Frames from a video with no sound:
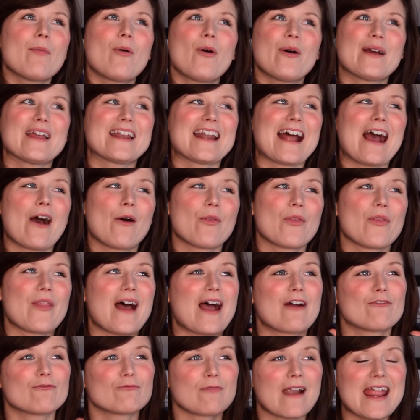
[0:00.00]
pointed out
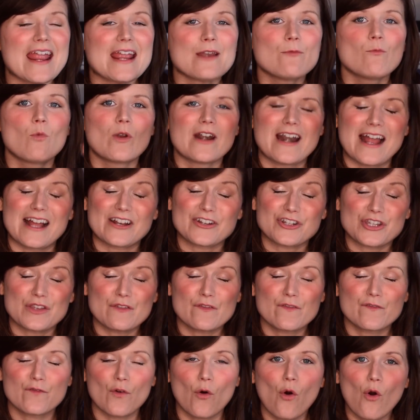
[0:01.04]
that rain wouldn't actually
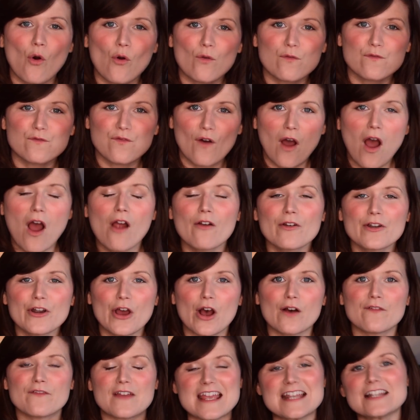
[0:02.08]
fall far
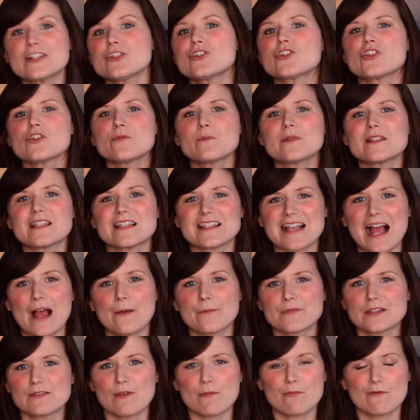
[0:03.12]
enough in Jupiter's
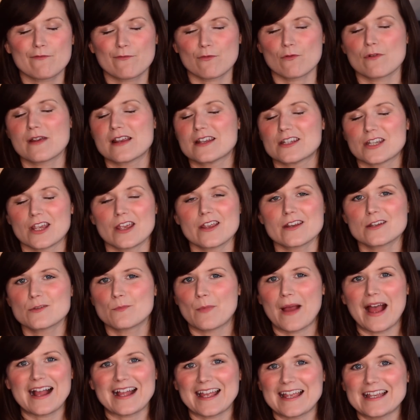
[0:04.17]
atmosphere before it turned
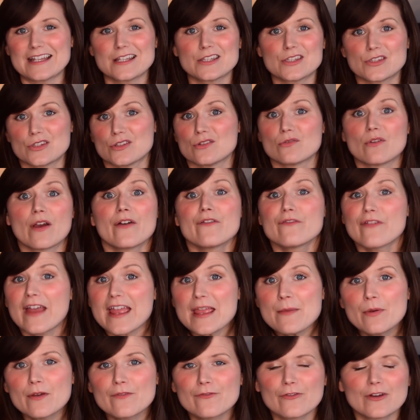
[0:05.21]
back into a
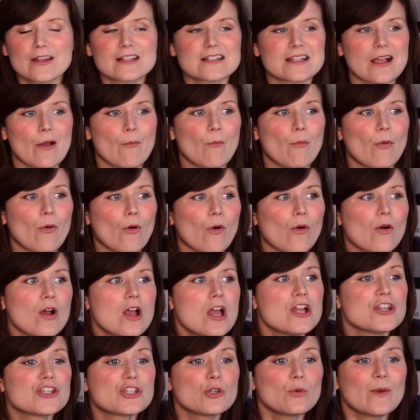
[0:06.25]
vapor, for example,
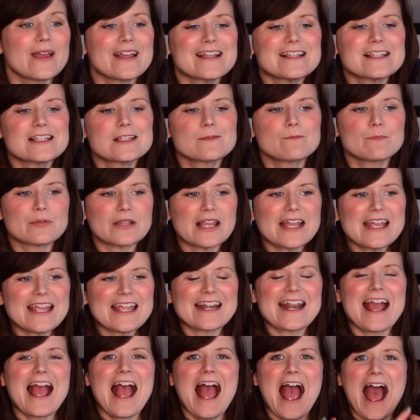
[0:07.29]
to
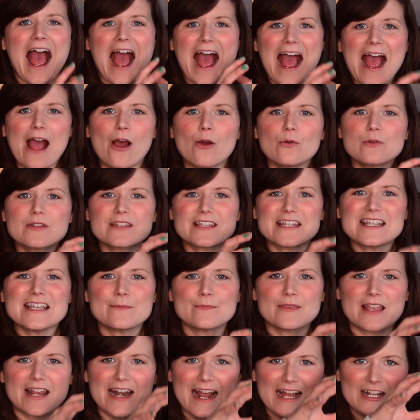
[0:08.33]
explain how
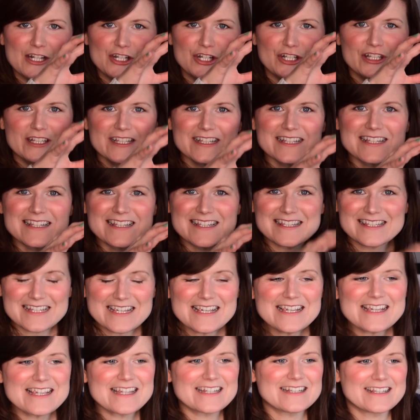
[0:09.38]
deep they'd actually
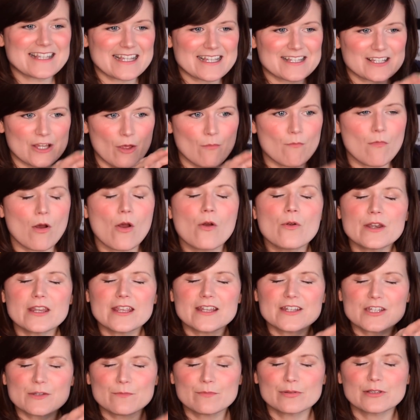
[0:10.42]
seen this
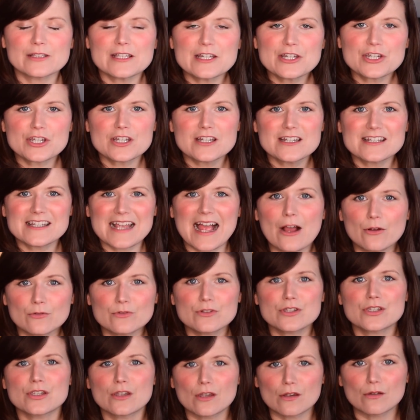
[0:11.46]
ammonia depletion
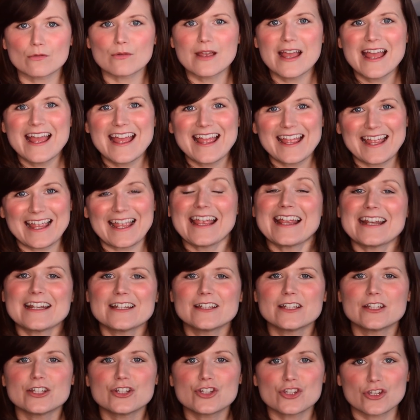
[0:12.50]
down to
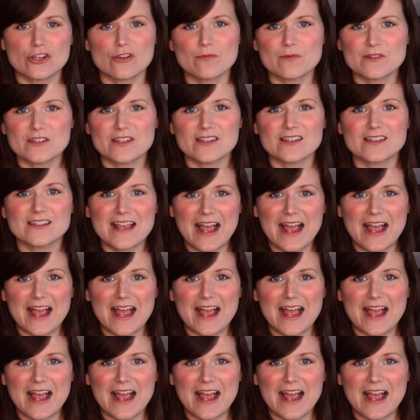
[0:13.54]
in Jupiter's